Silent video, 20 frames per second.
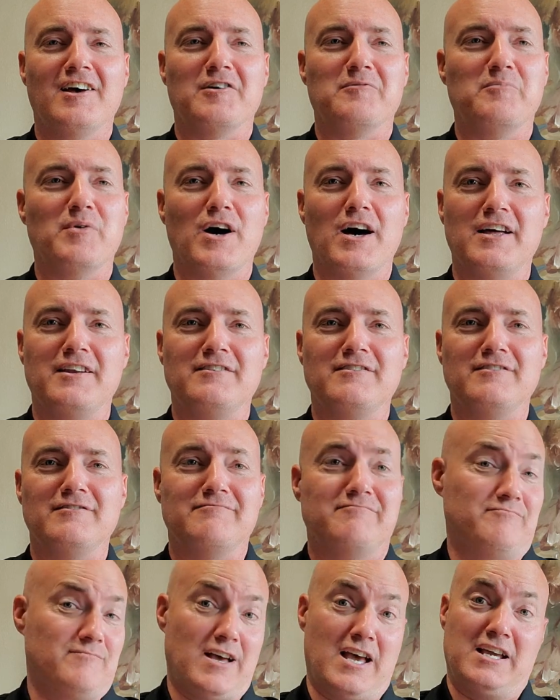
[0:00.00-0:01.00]
but
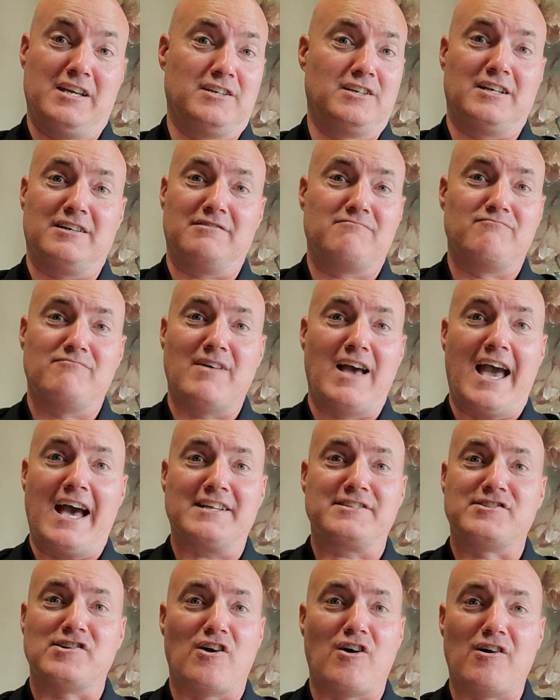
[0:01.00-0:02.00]
hey,
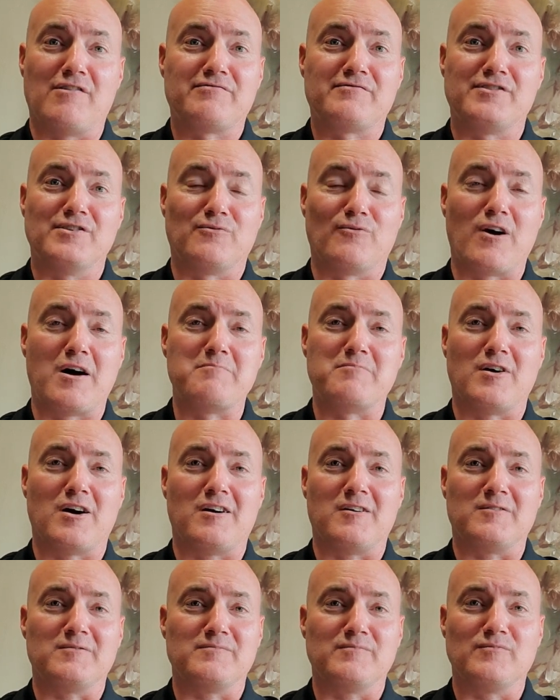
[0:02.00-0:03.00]
hats off to
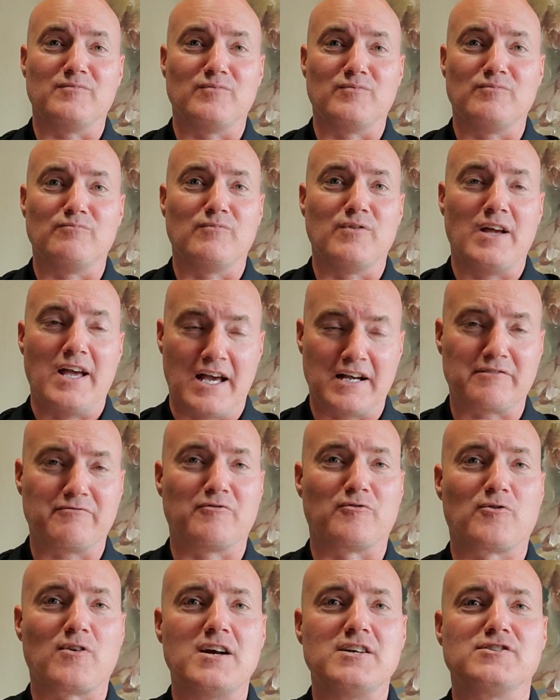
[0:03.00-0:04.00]
Rombauer. Heck
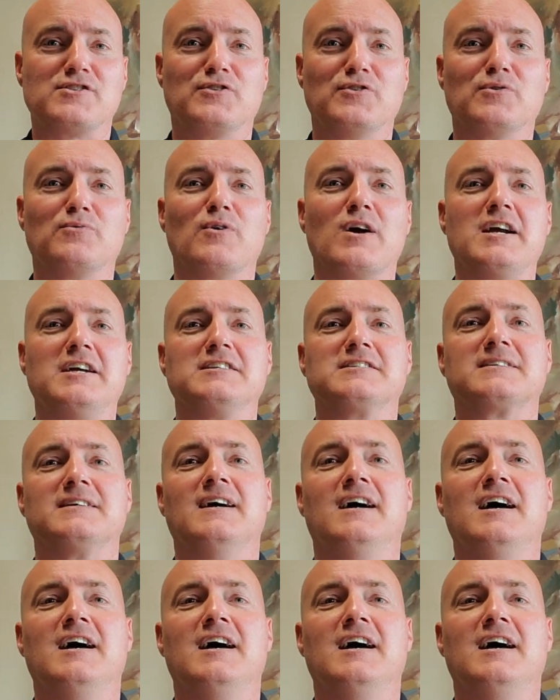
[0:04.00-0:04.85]
of a race, good race.